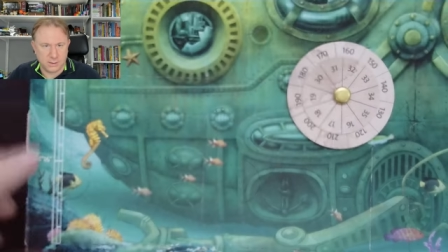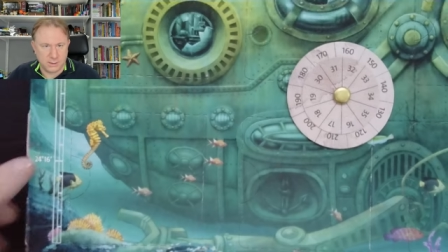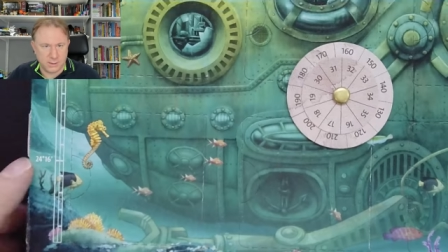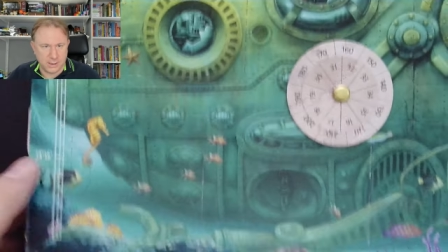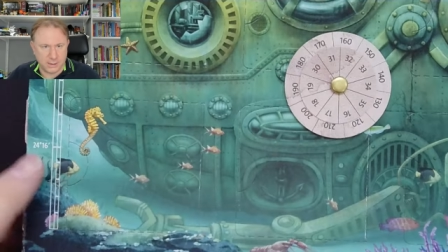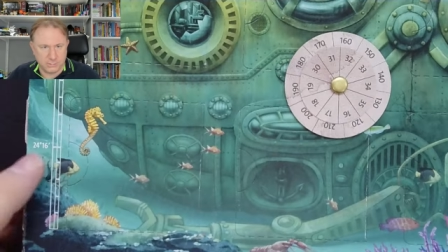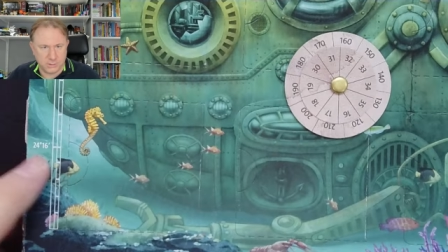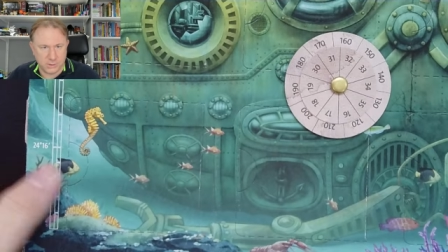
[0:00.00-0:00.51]

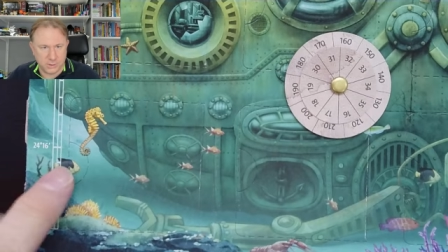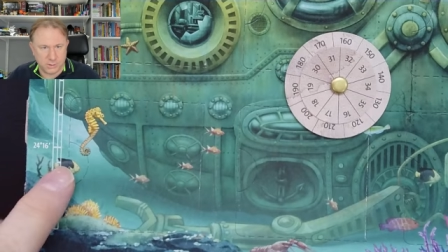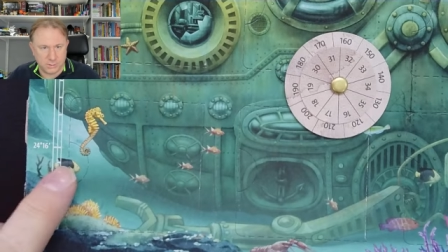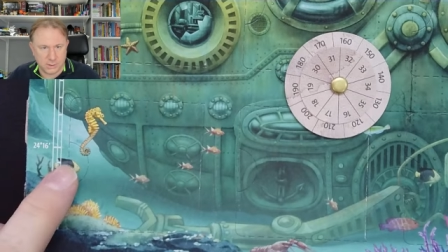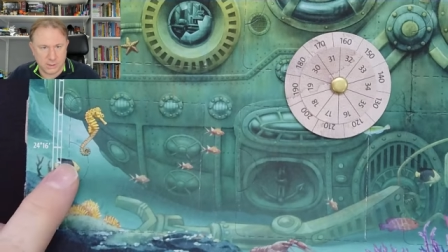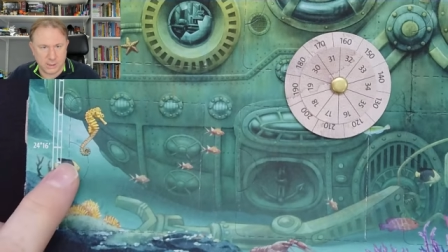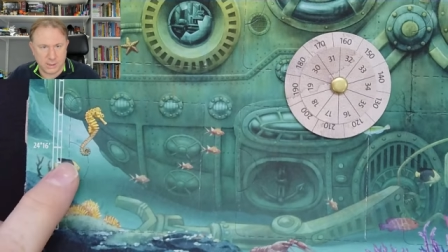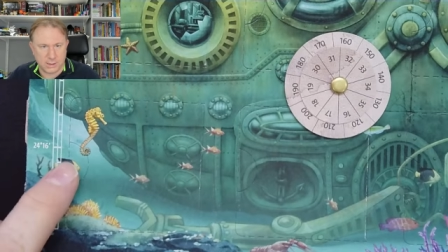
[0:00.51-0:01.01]
down to
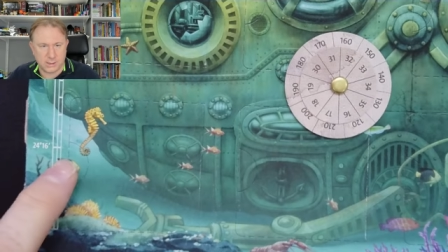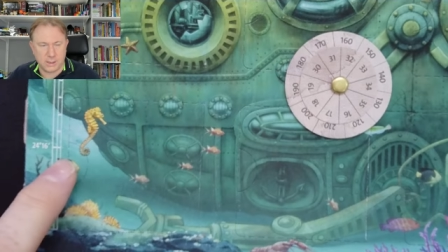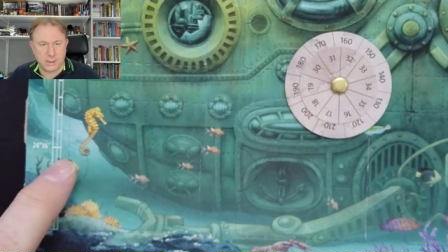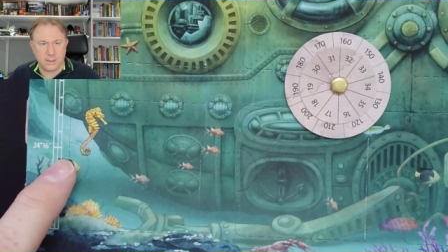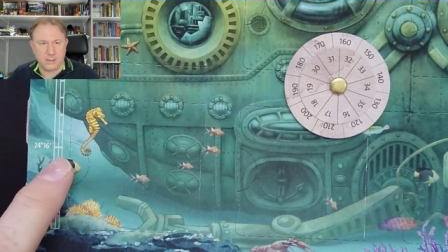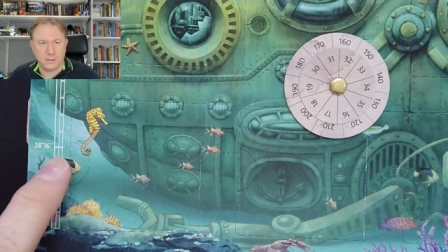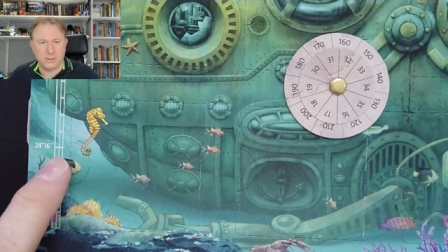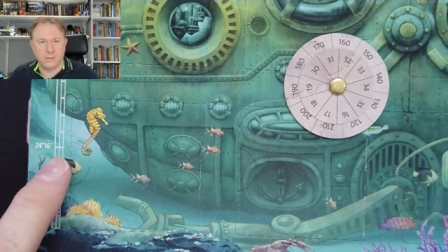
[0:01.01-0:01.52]

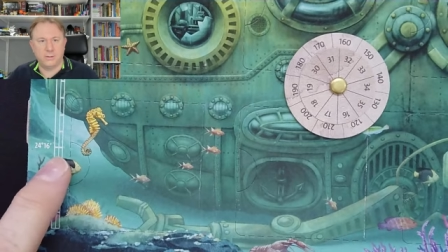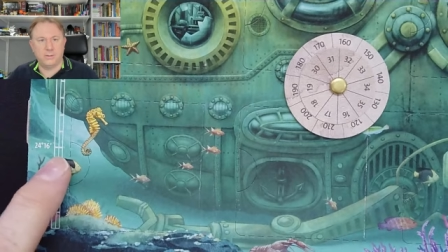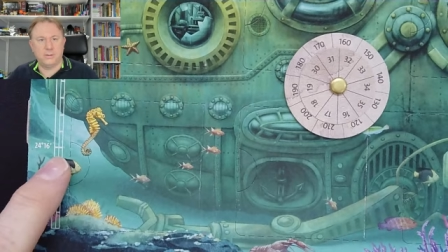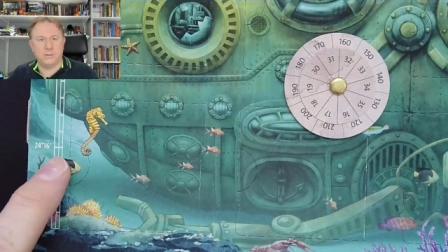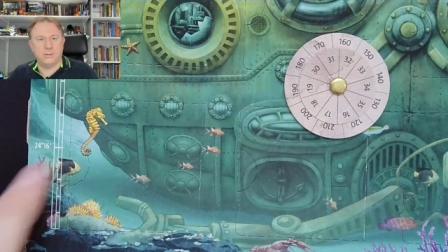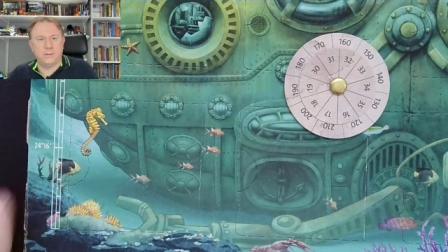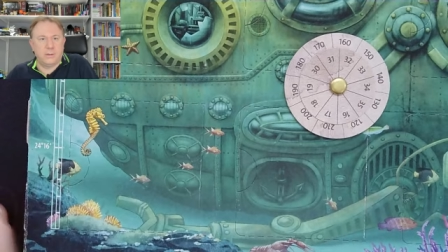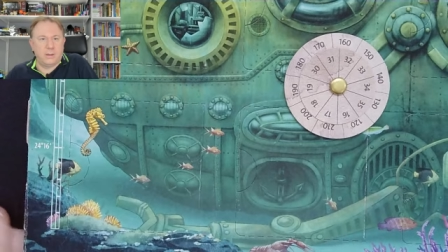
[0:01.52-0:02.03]
16.
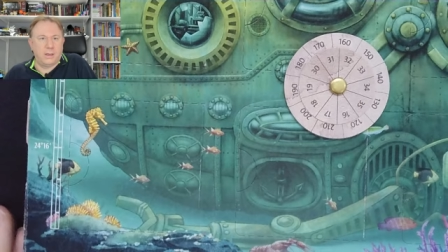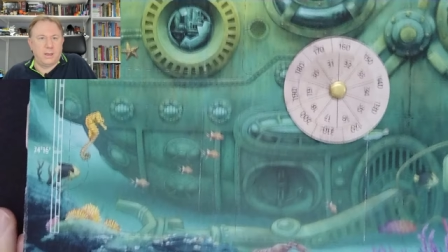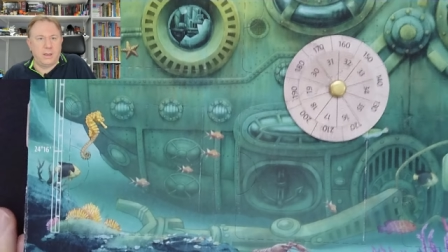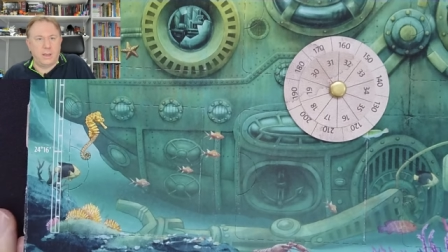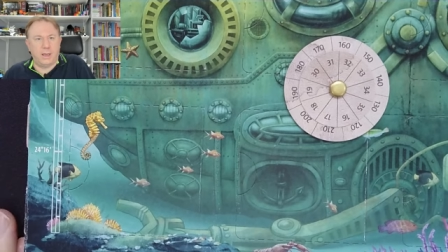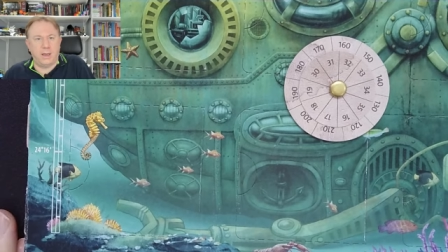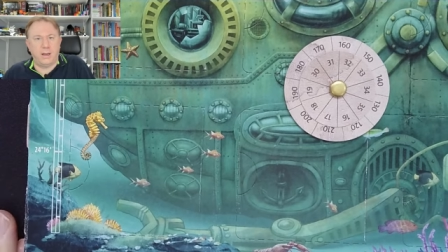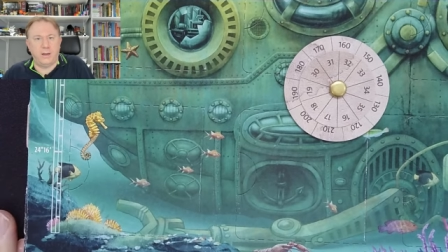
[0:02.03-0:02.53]

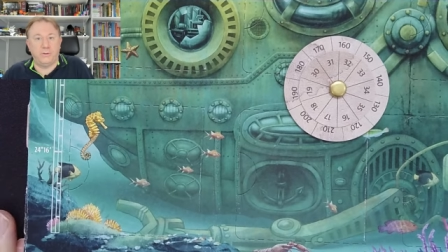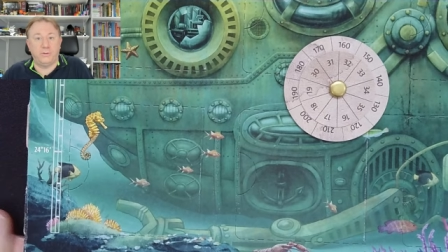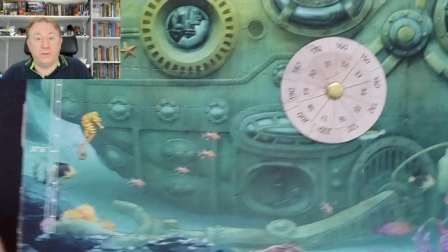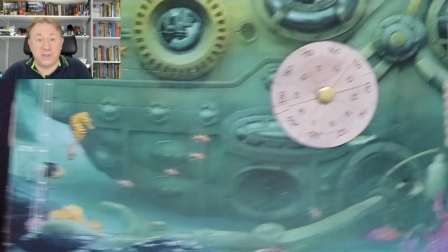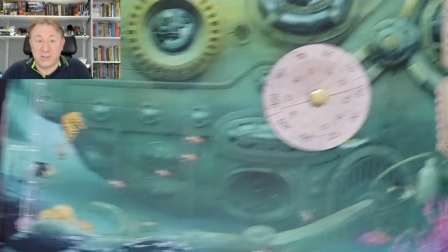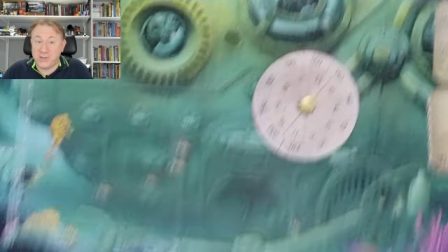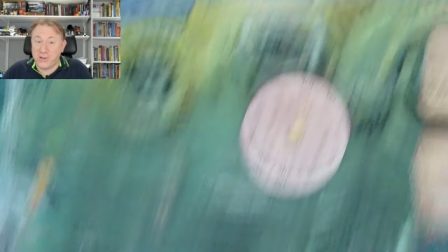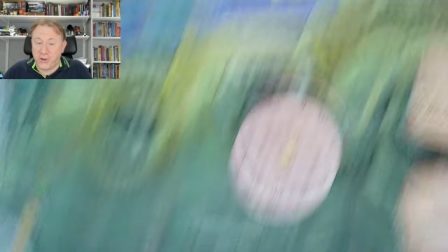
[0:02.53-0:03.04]
And on
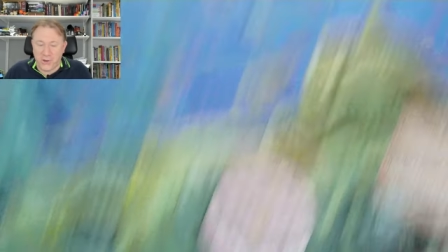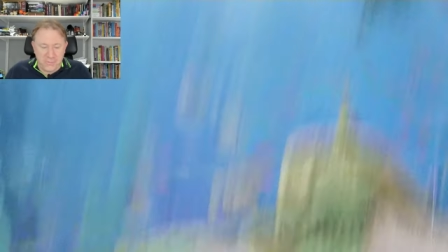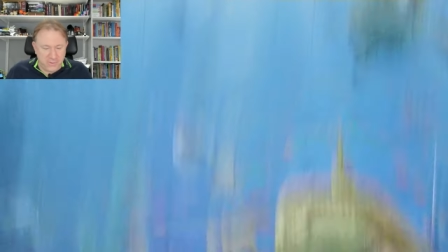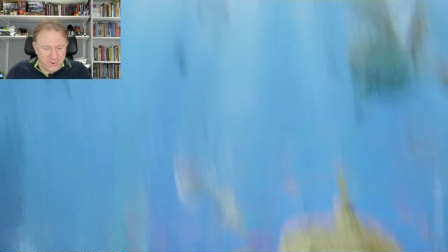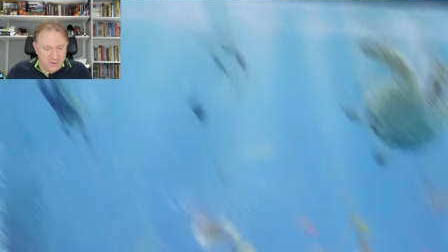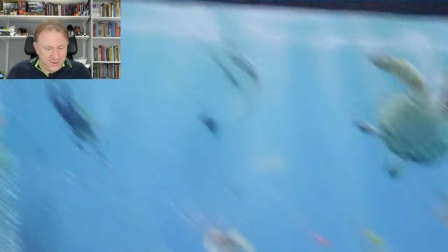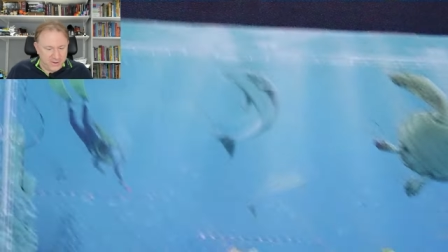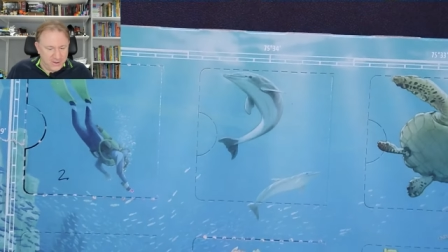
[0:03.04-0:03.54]
the
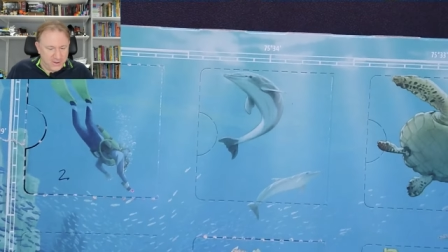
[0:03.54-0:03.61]
top,